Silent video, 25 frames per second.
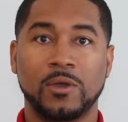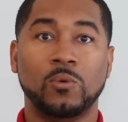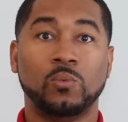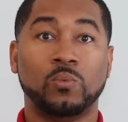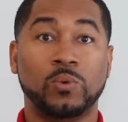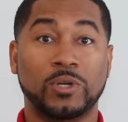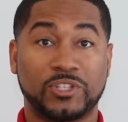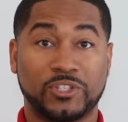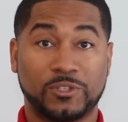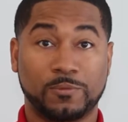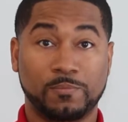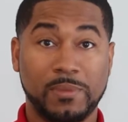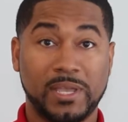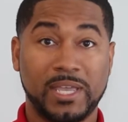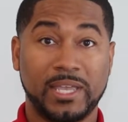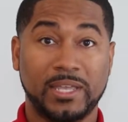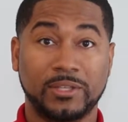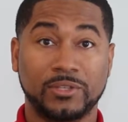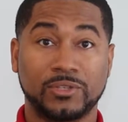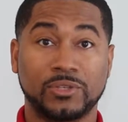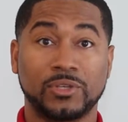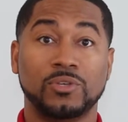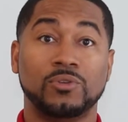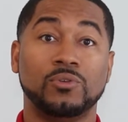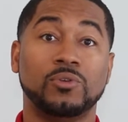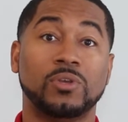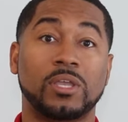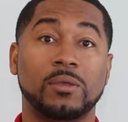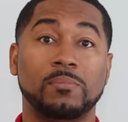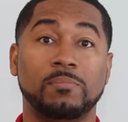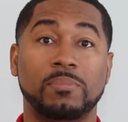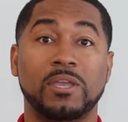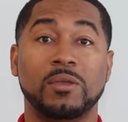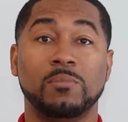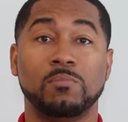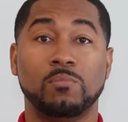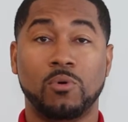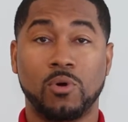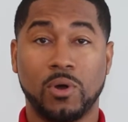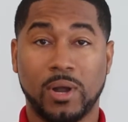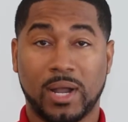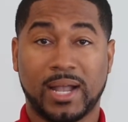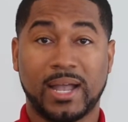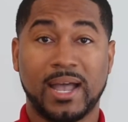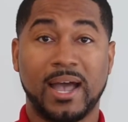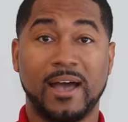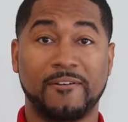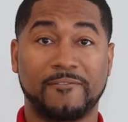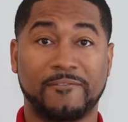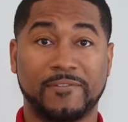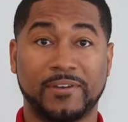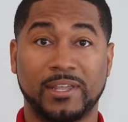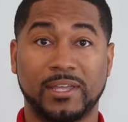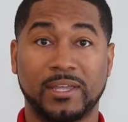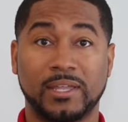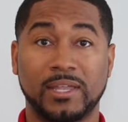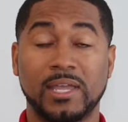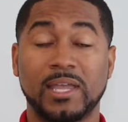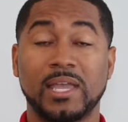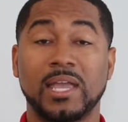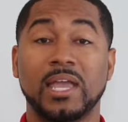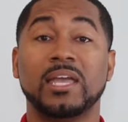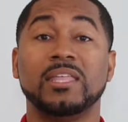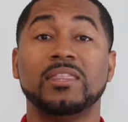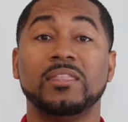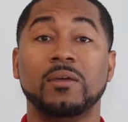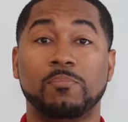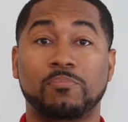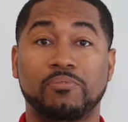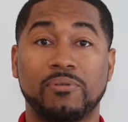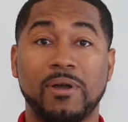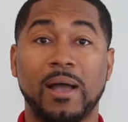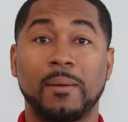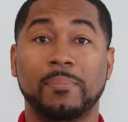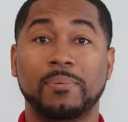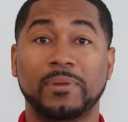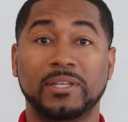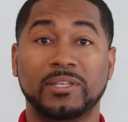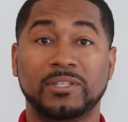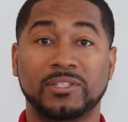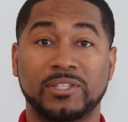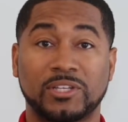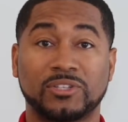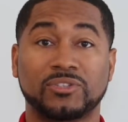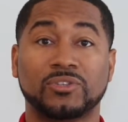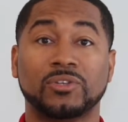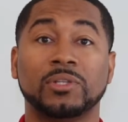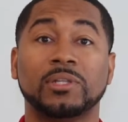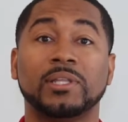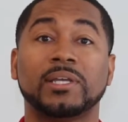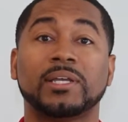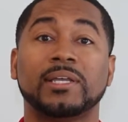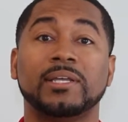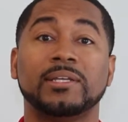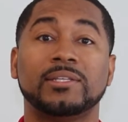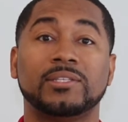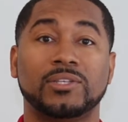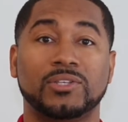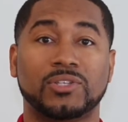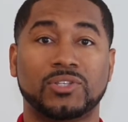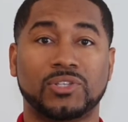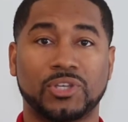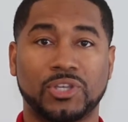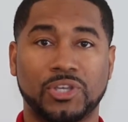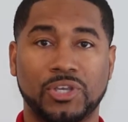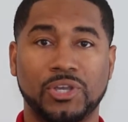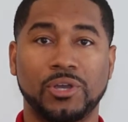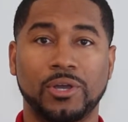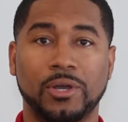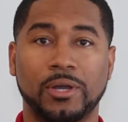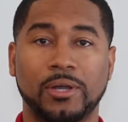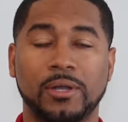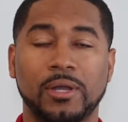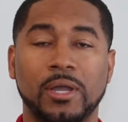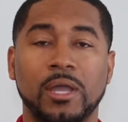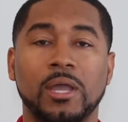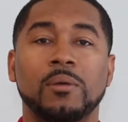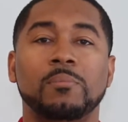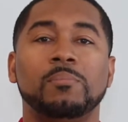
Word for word: which means you can be more confident in the properties that you're looking to secure